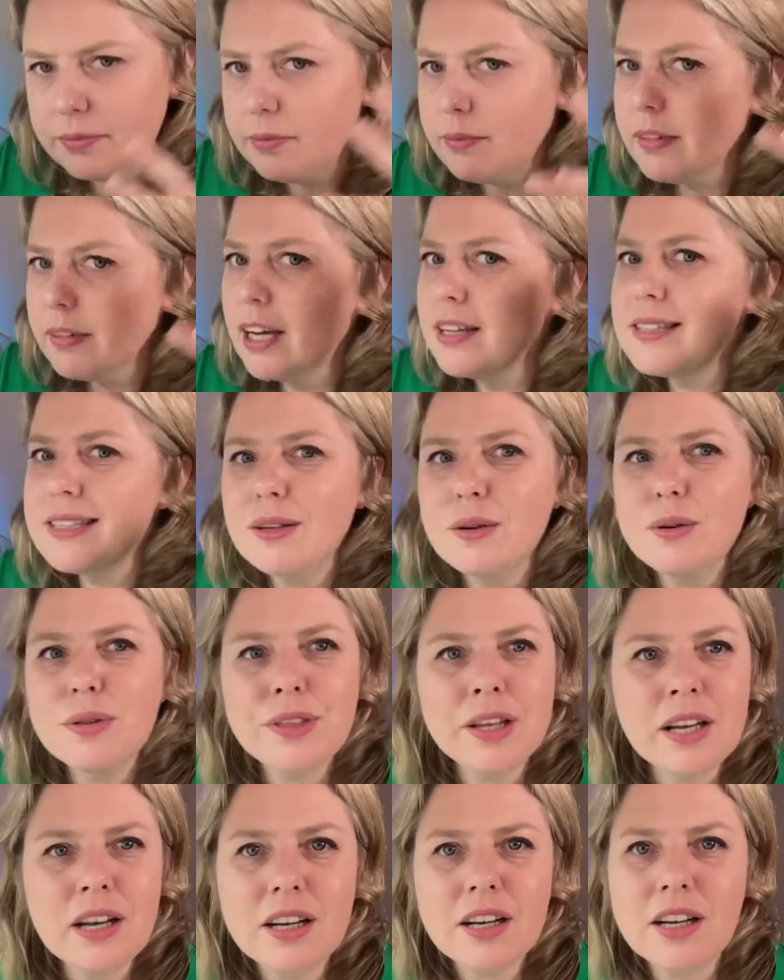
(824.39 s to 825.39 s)
I still think
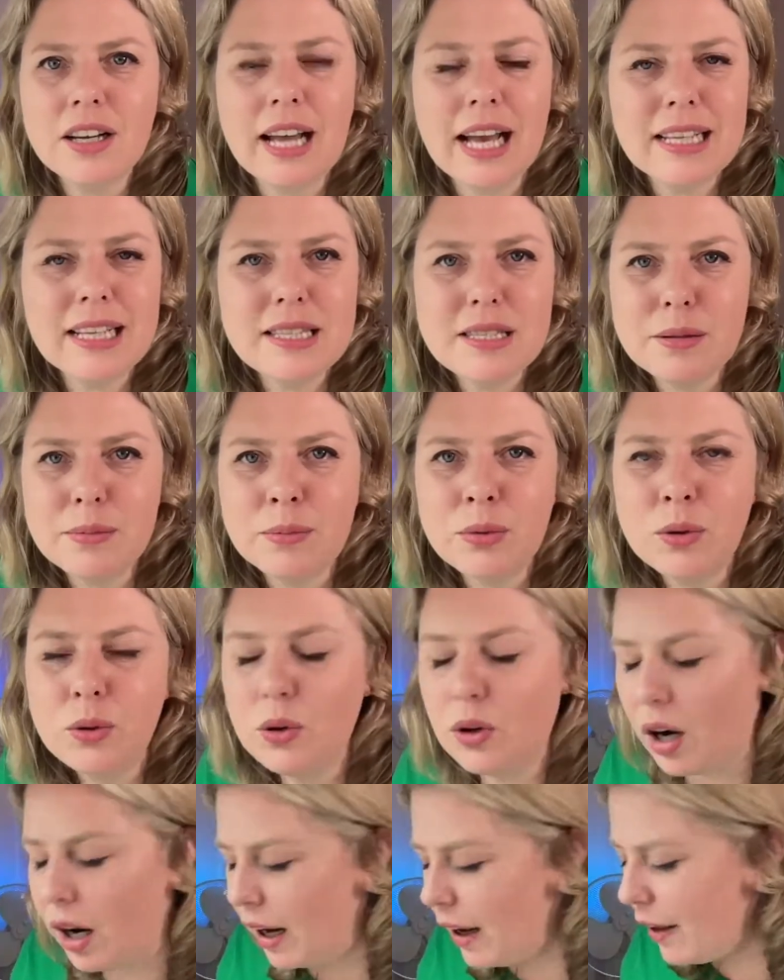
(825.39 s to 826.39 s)
I could add some more.
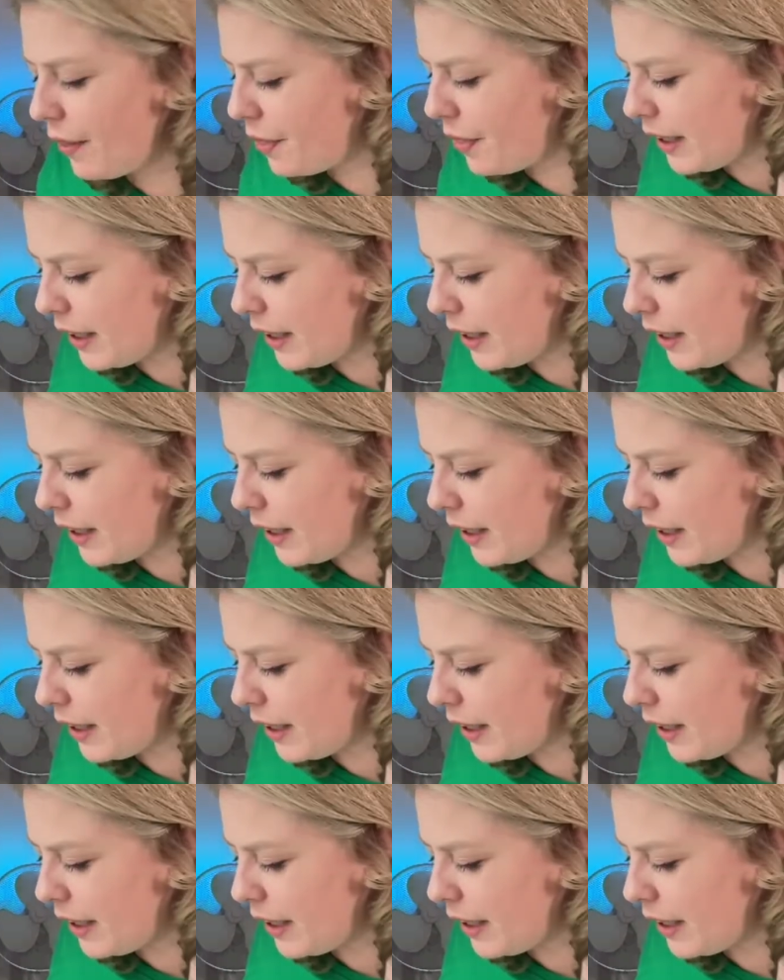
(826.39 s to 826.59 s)
I